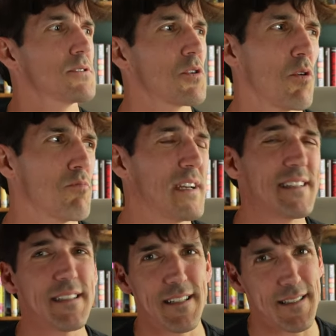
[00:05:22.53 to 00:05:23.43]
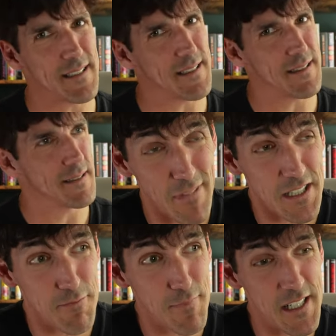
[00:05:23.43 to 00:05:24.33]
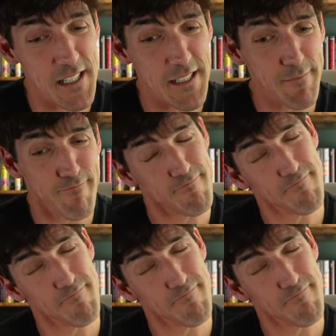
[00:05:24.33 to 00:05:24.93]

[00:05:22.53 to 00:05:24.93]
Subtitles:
got meetings. Best be